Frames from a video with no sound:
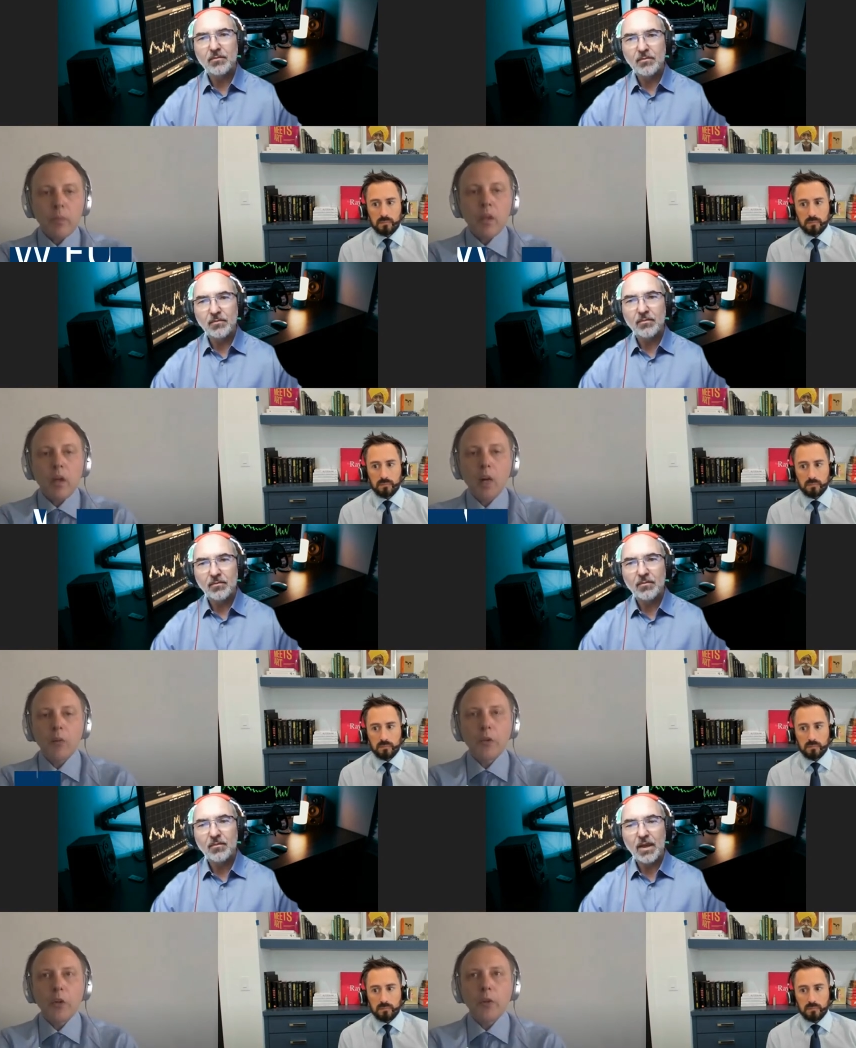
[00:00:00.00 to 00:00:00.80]
Speaker 1: Um,
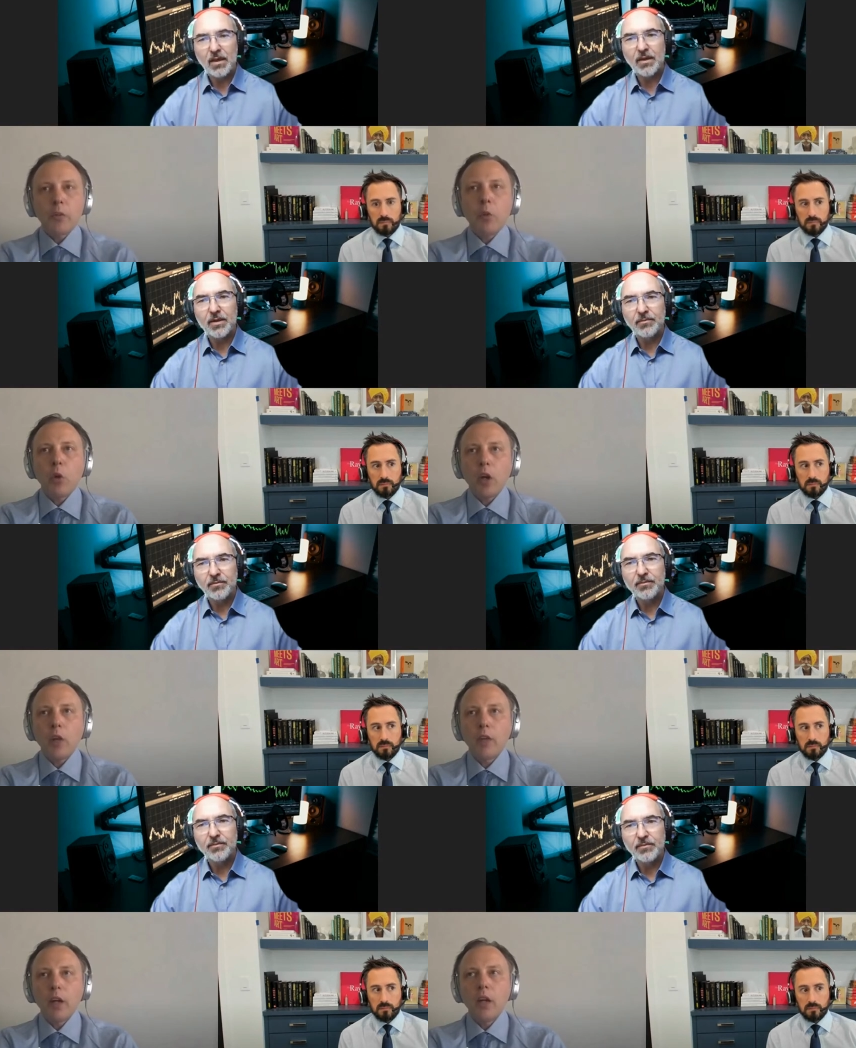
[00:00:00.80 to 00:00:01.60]
so it's more of
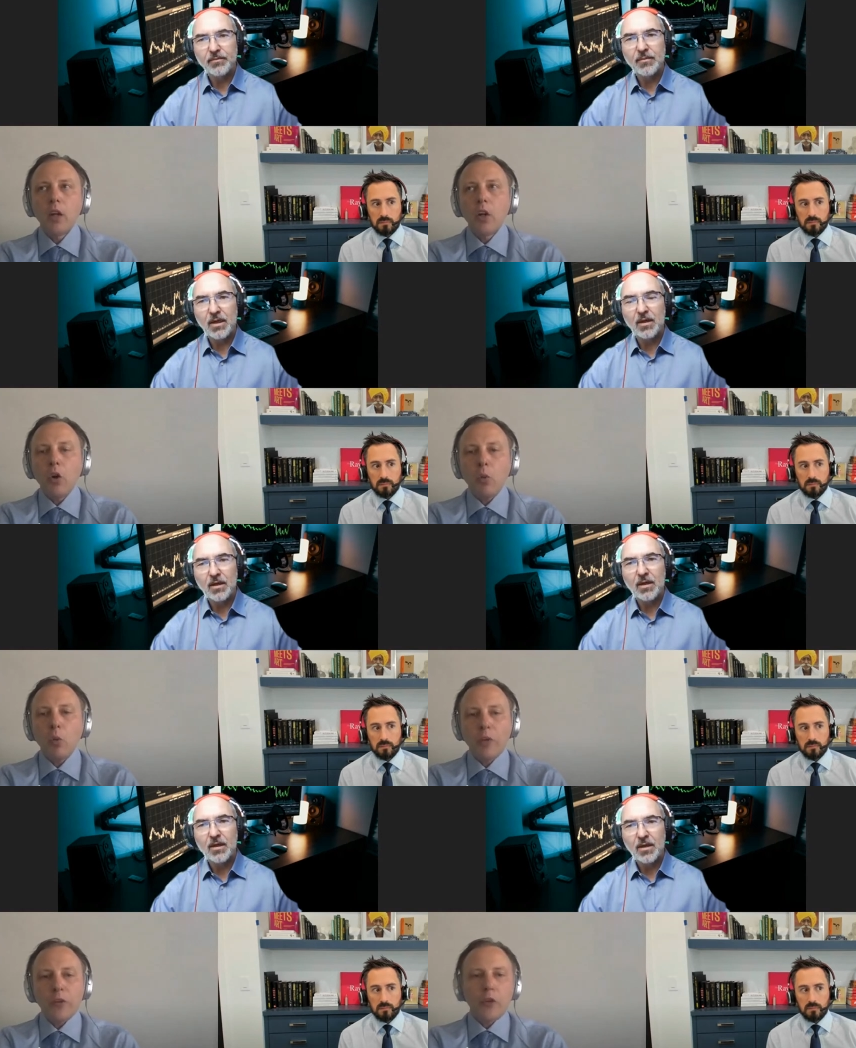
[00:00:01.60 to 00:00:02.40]
a
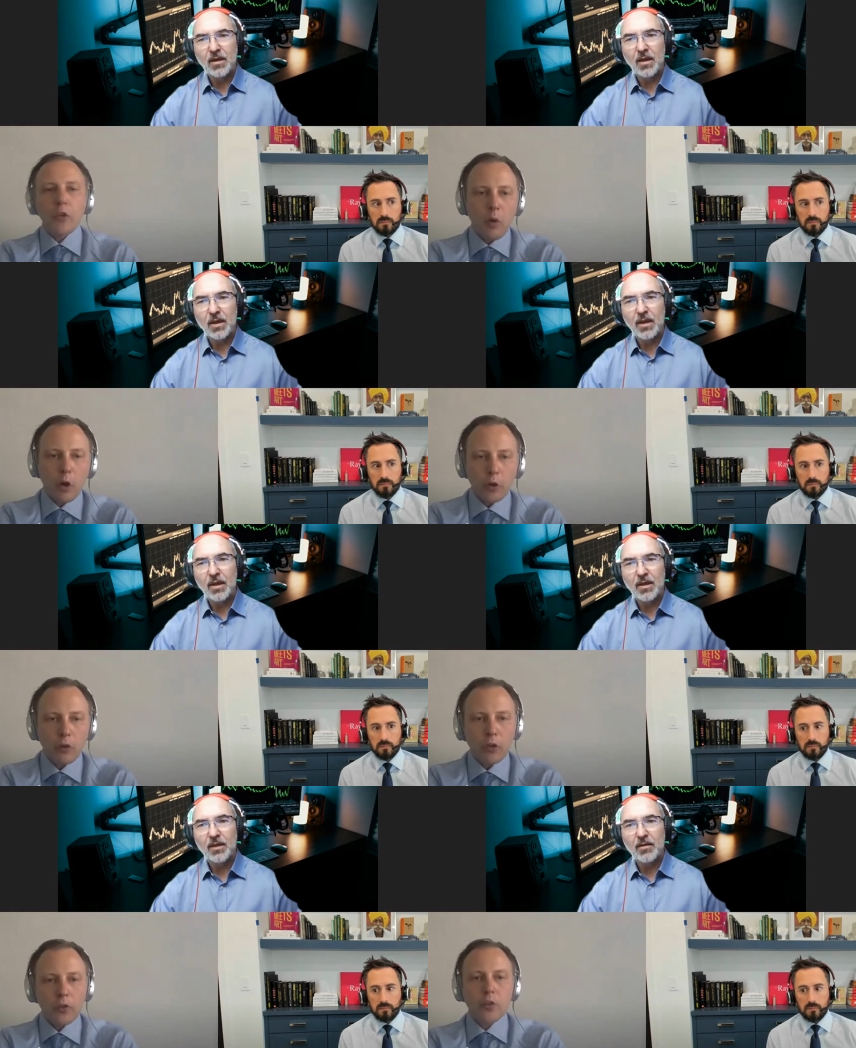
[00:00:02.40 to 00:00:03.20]
what's your model
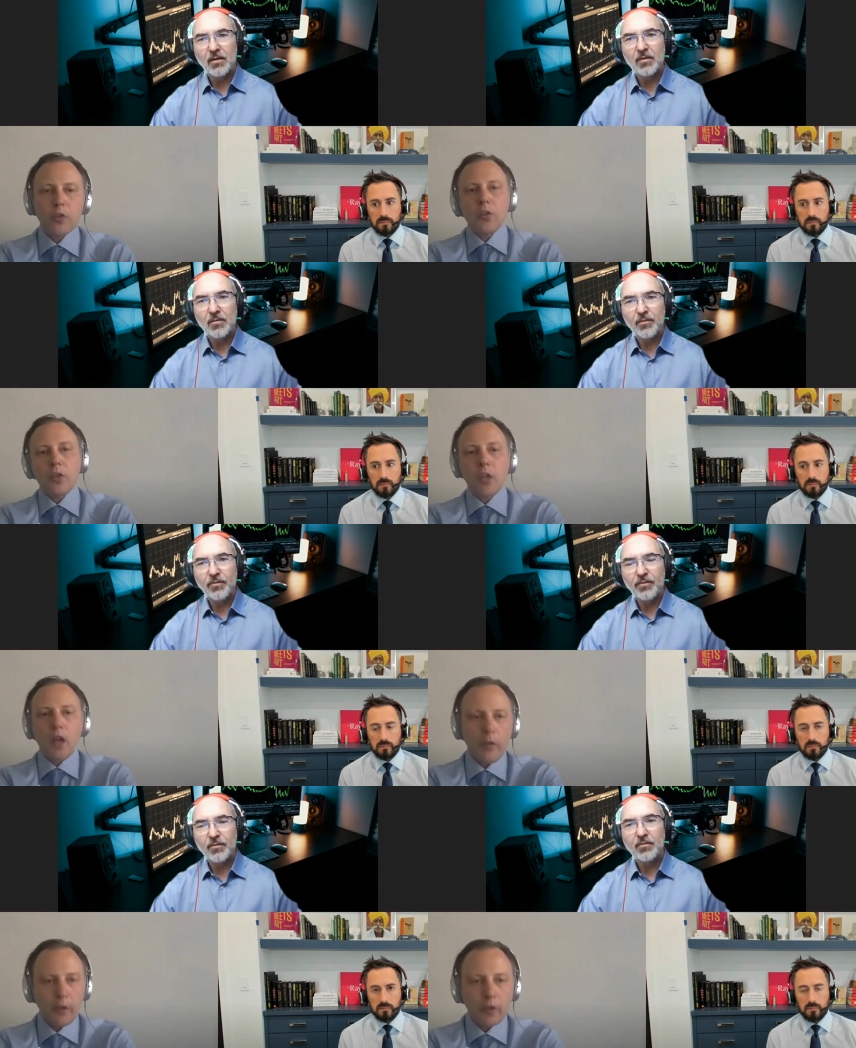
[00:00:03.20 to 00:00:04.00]
versus the
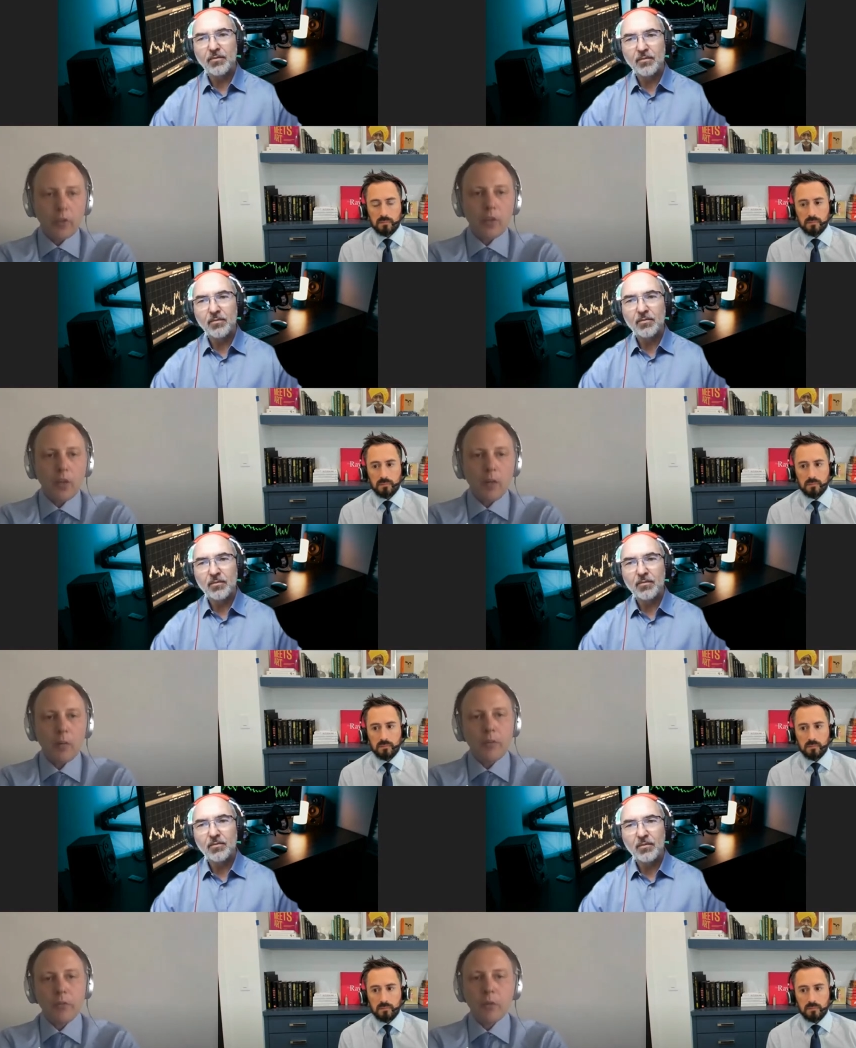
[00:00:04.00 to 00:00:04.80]
others, um,
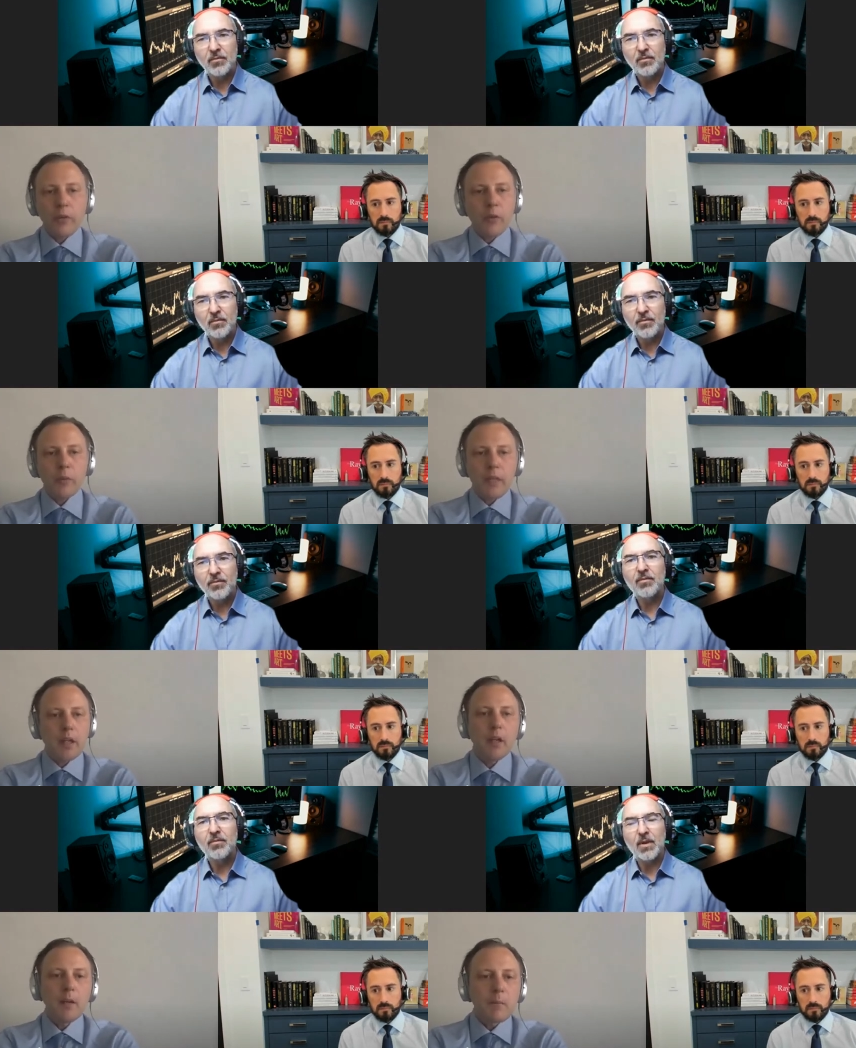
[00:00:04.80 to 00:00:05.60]
and whether it be a